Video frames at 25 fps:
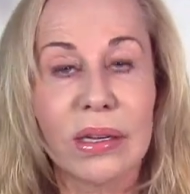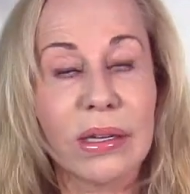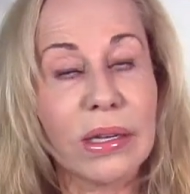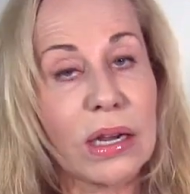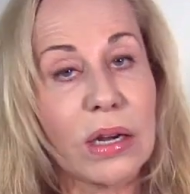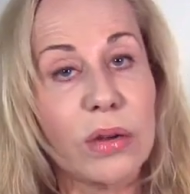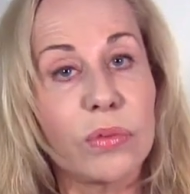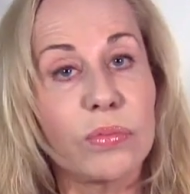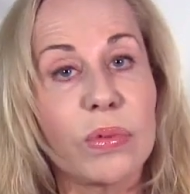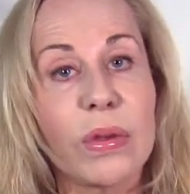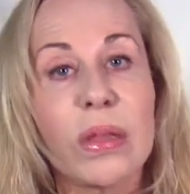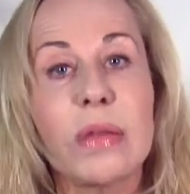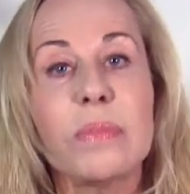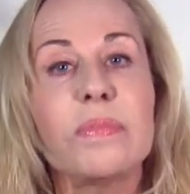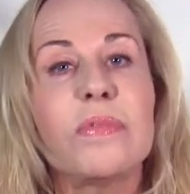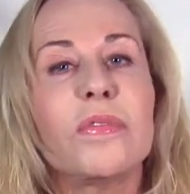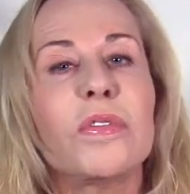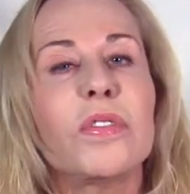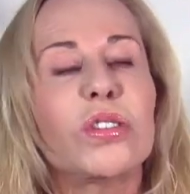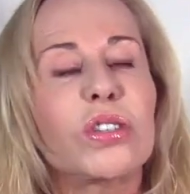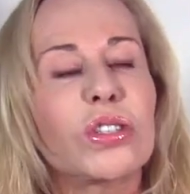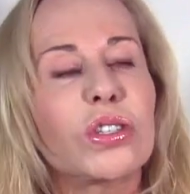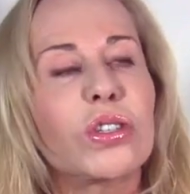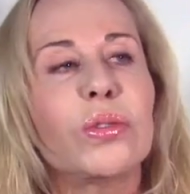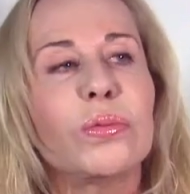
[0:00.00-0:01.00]
Can we,
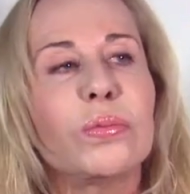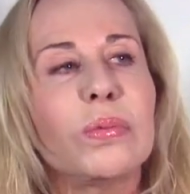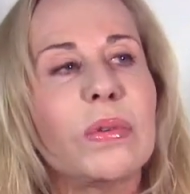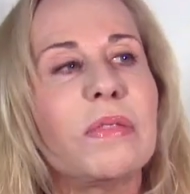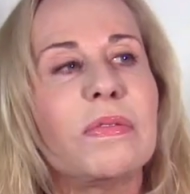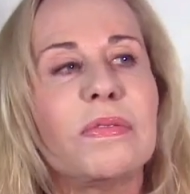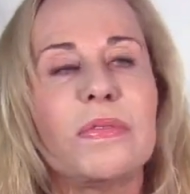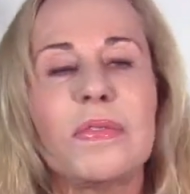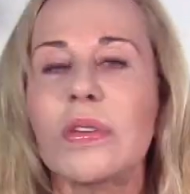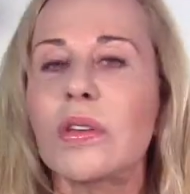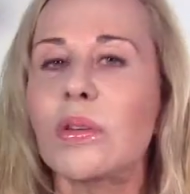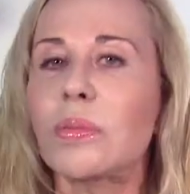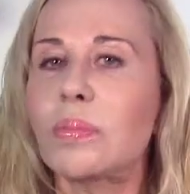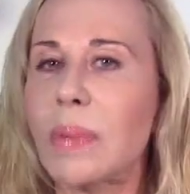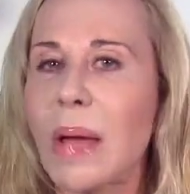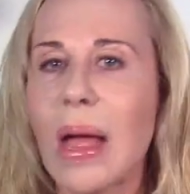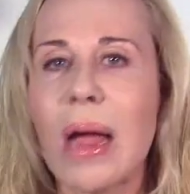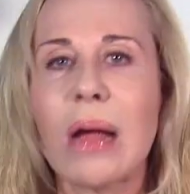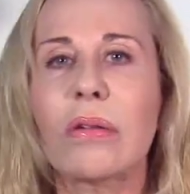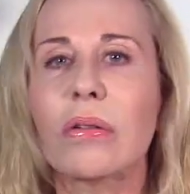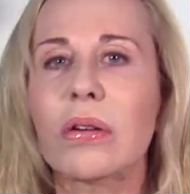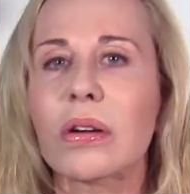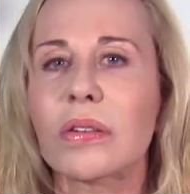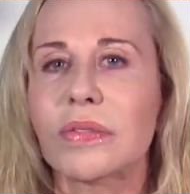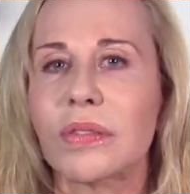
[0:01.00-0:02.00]
do we feel
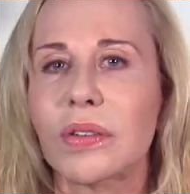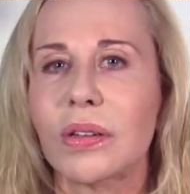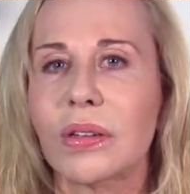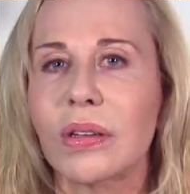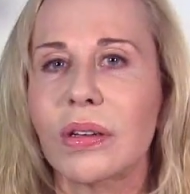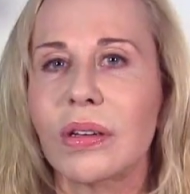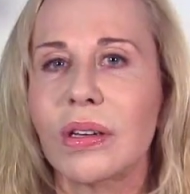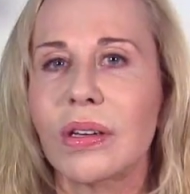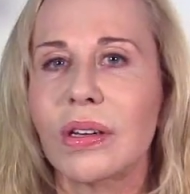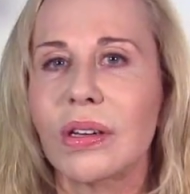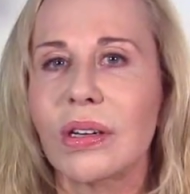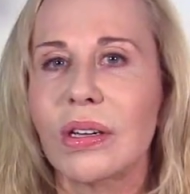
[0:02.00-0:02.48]
powerful?